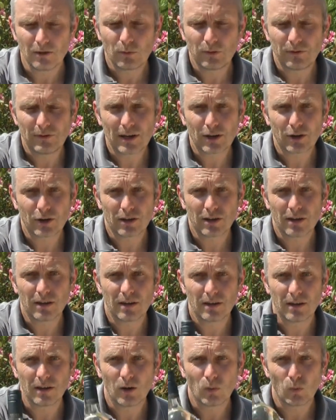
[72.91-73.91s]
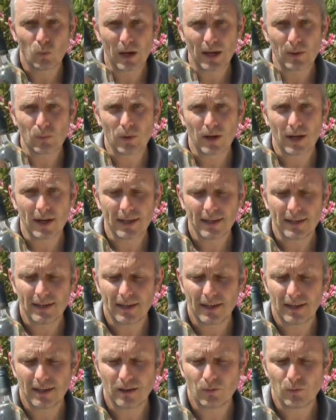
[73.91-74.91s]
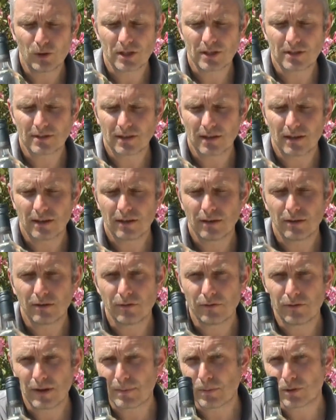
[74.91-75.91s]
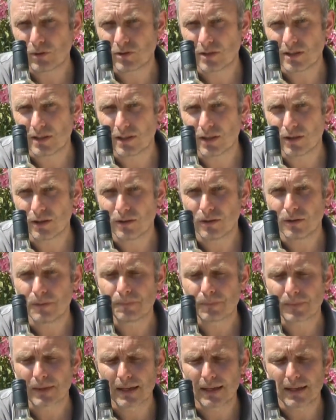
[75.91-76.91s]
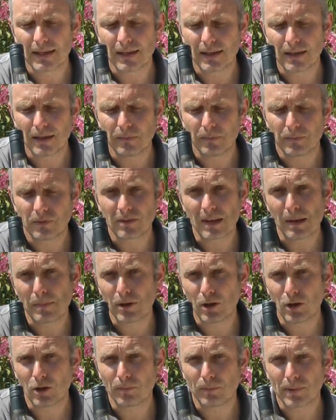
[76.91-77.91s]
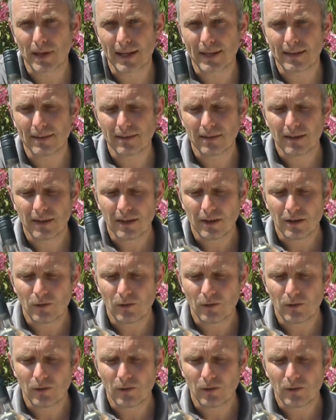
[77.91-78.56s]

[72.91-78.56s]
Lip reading: We've now got a white wine, which is a Vermentino Semillon blend,